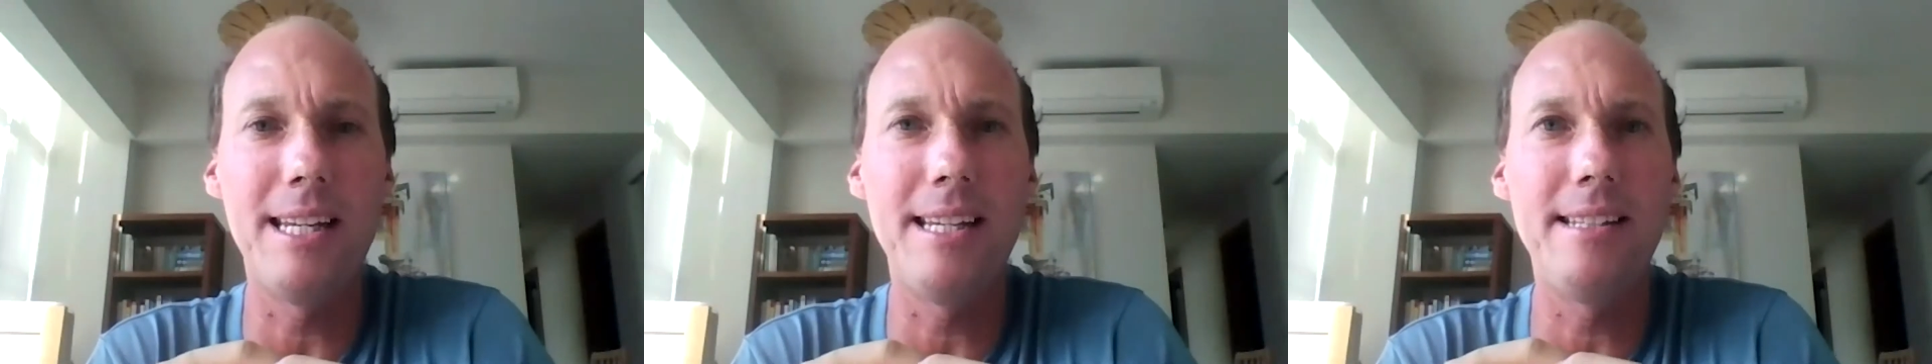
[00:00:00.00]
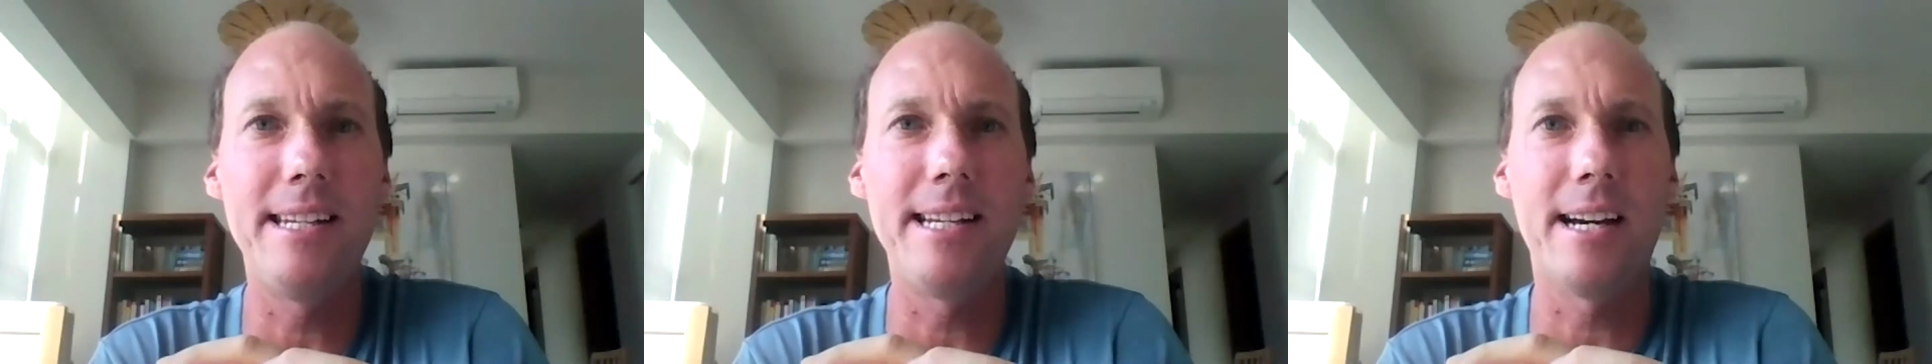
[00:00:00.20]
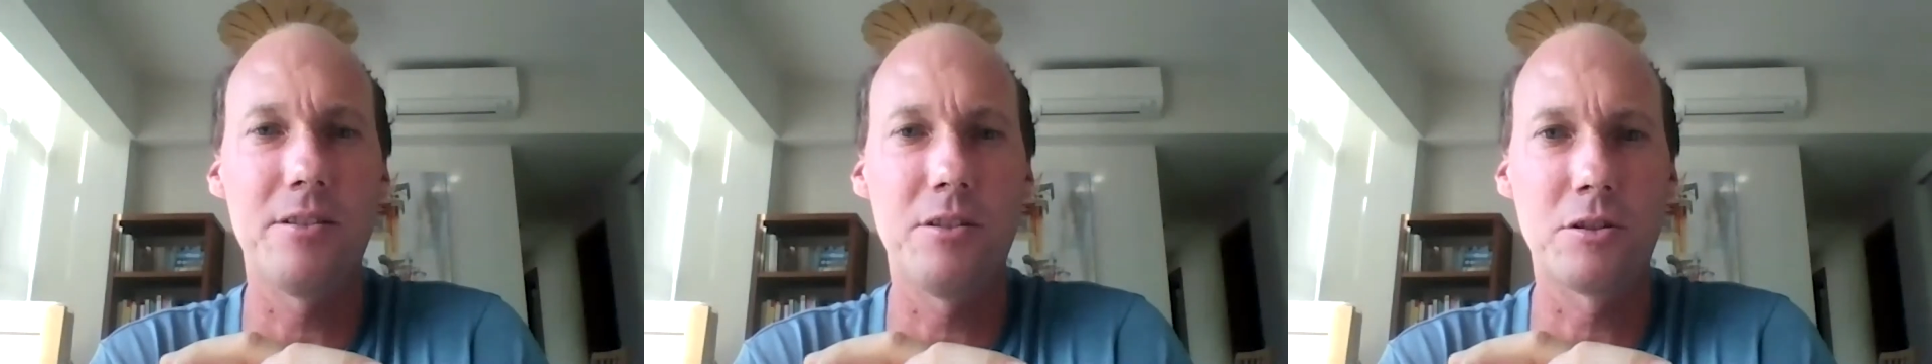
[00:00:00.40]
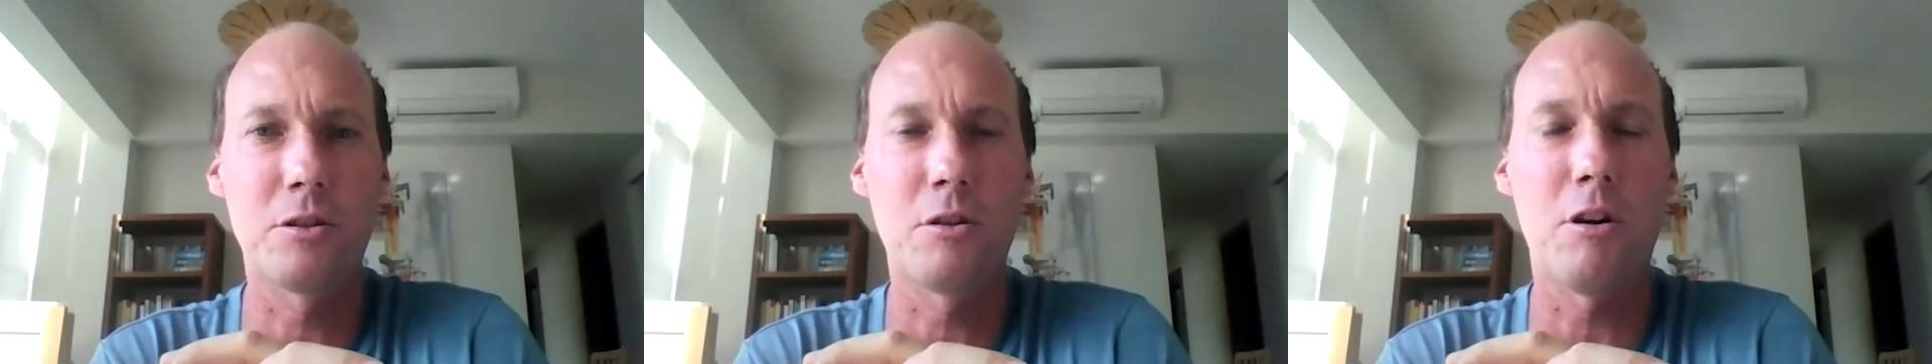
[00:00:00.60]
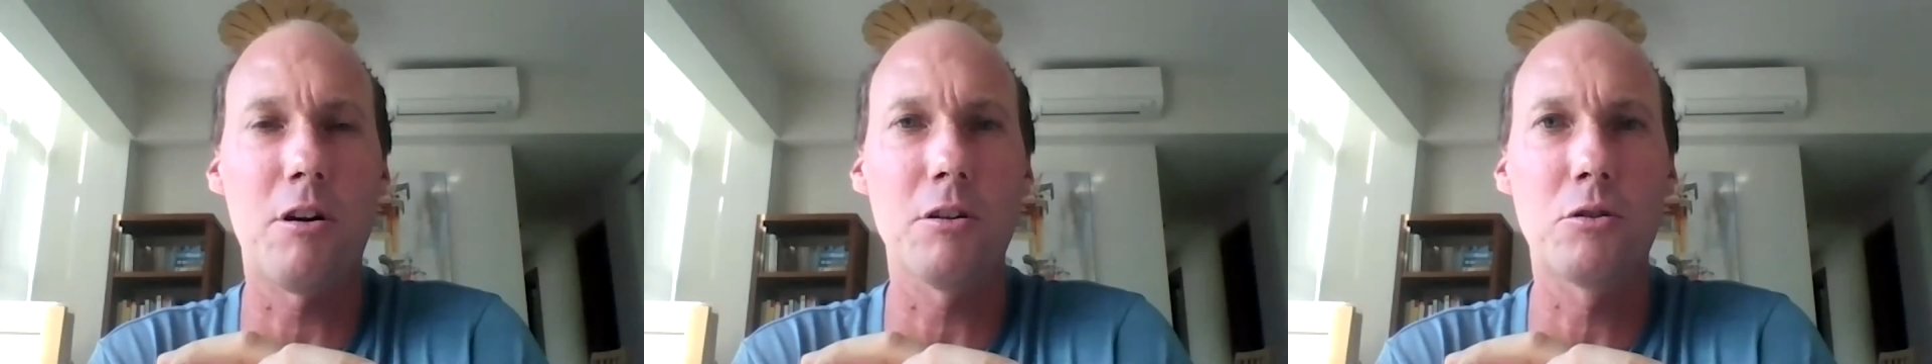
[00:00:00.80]
leading at the
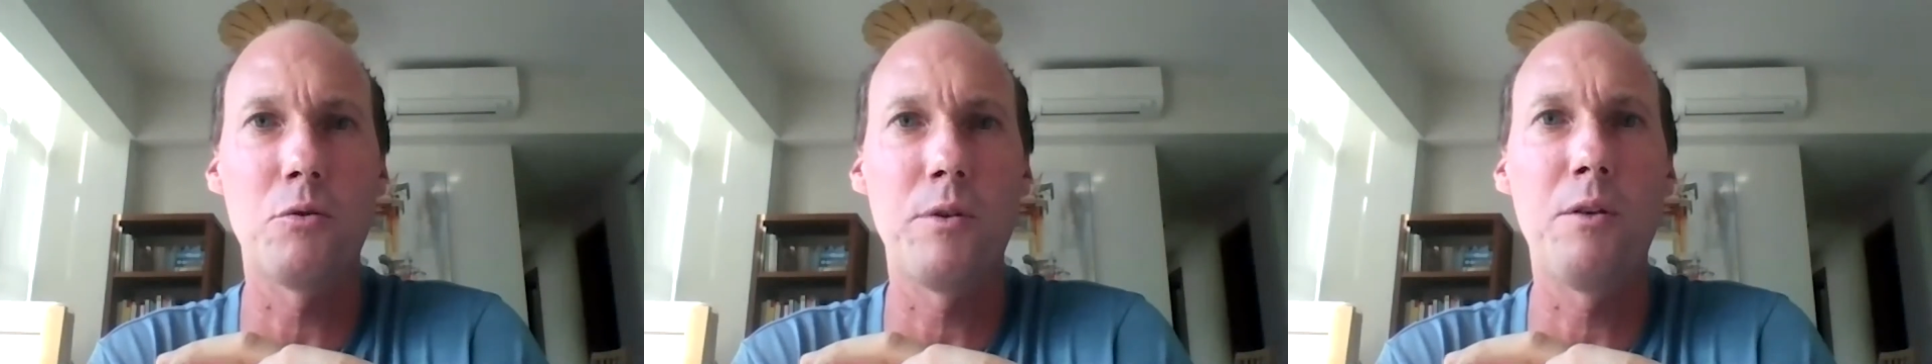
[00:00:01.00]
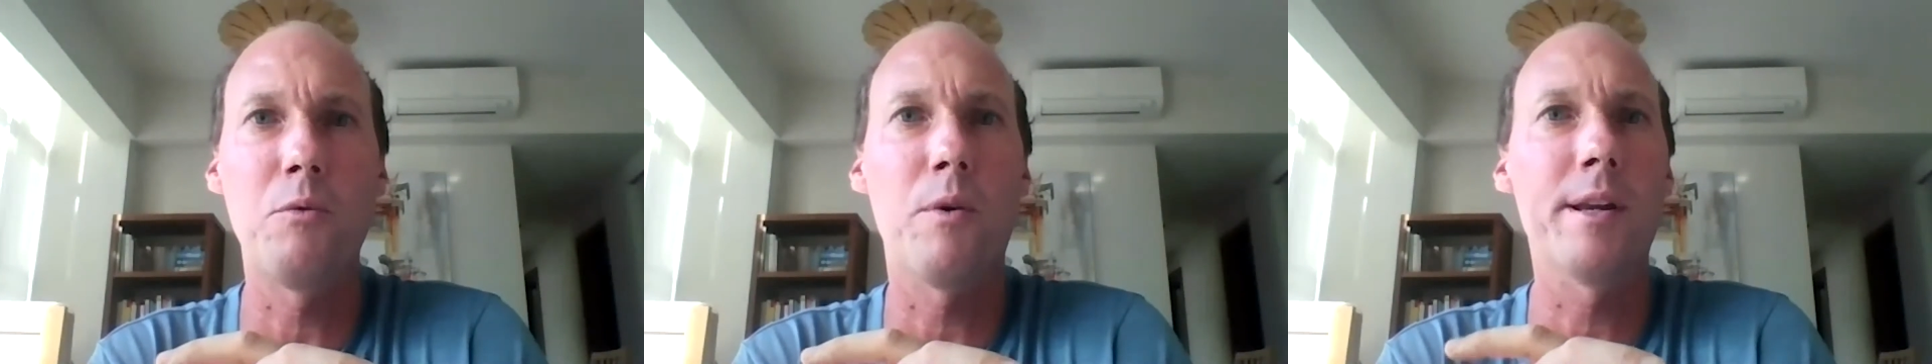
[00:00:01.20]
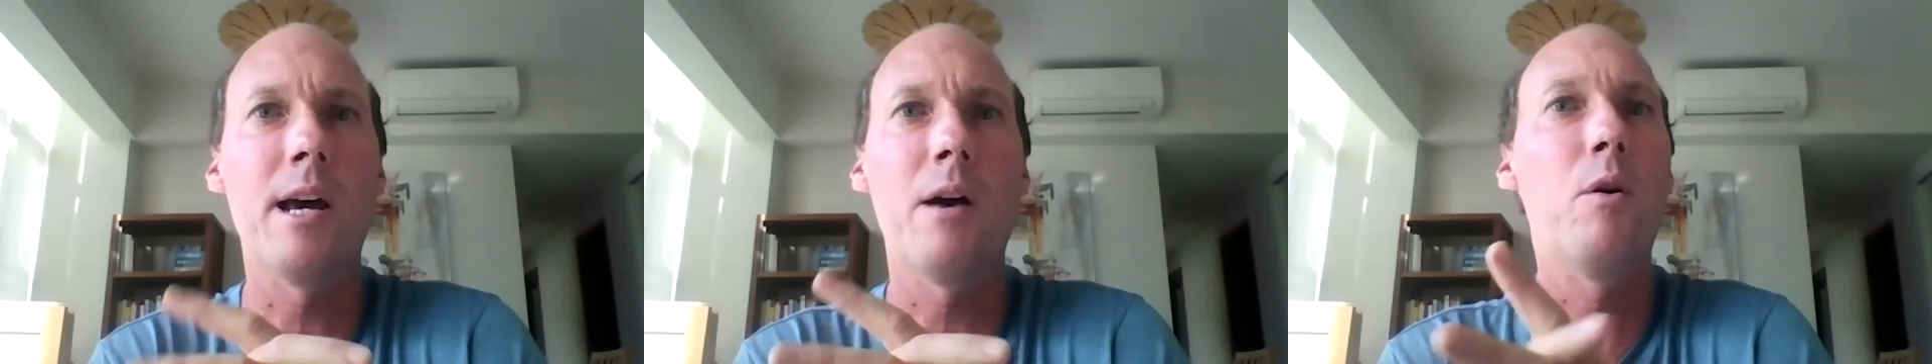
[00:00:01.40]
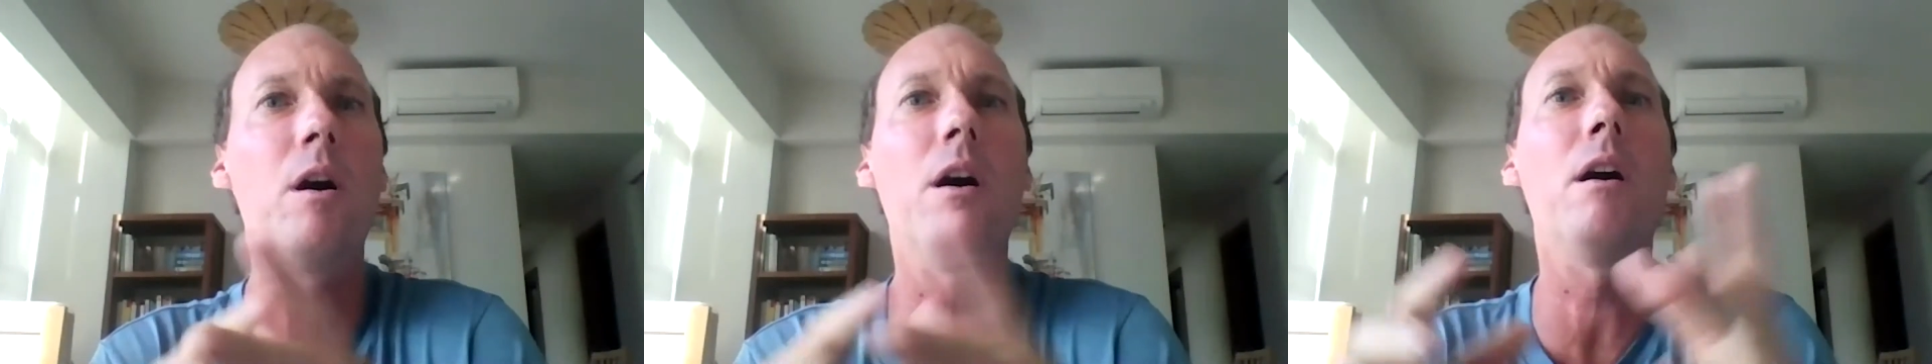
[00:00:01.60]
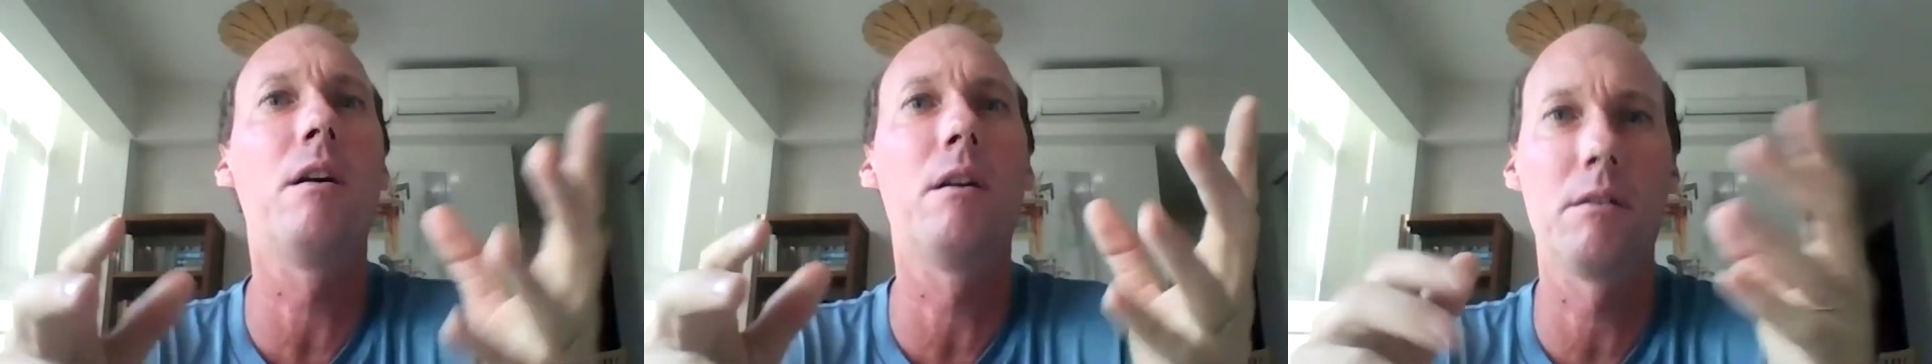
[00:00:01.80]
score during 1
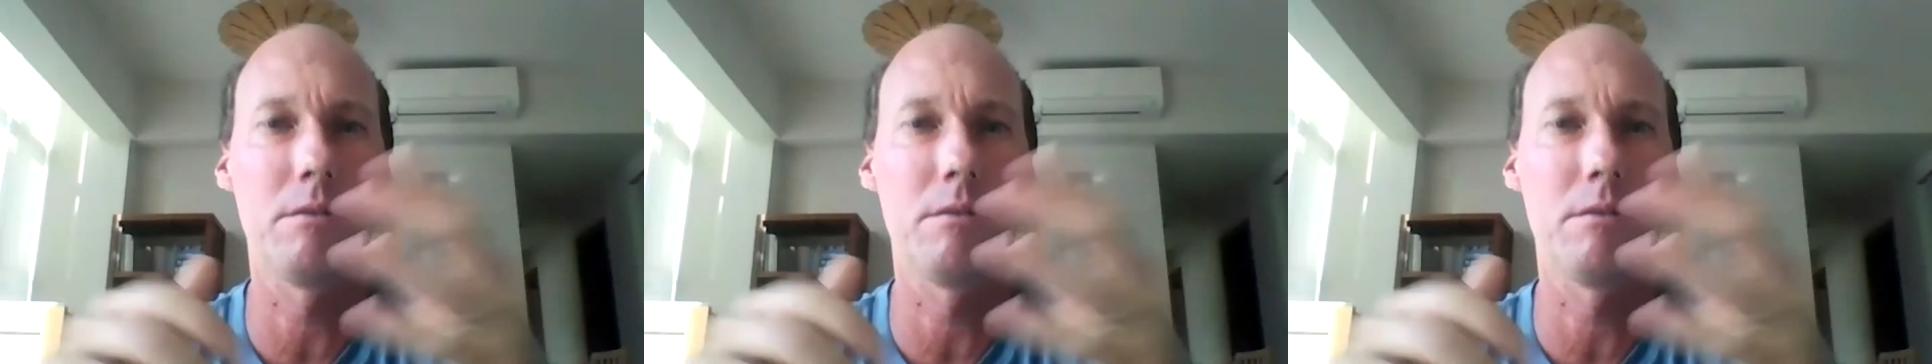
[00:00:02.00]
hour.